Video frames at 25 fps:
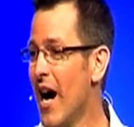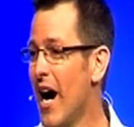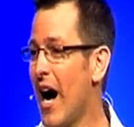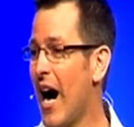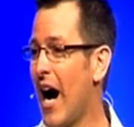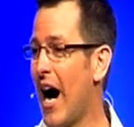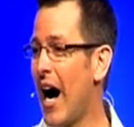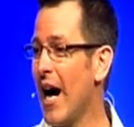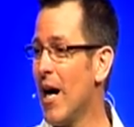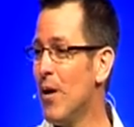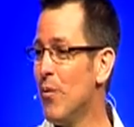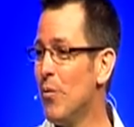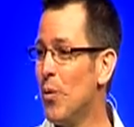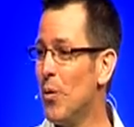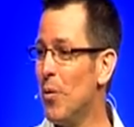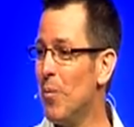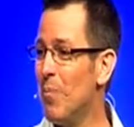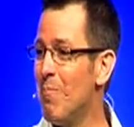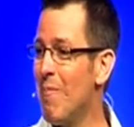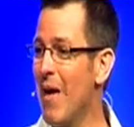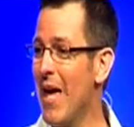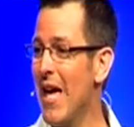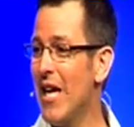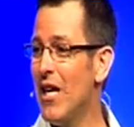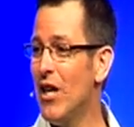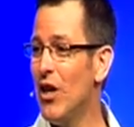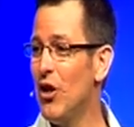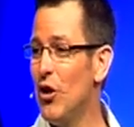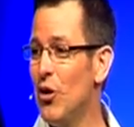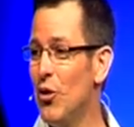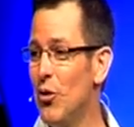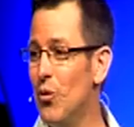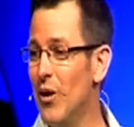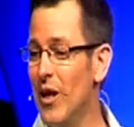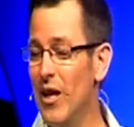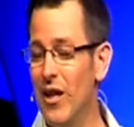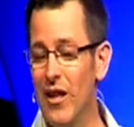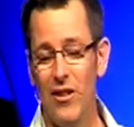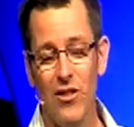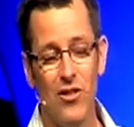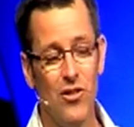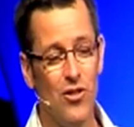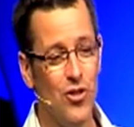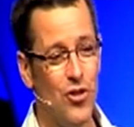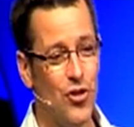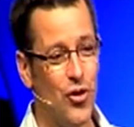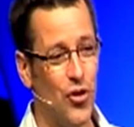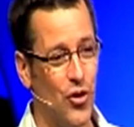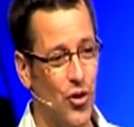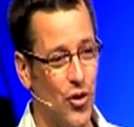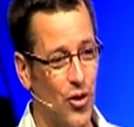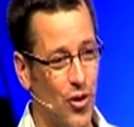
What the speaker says: I will make you into.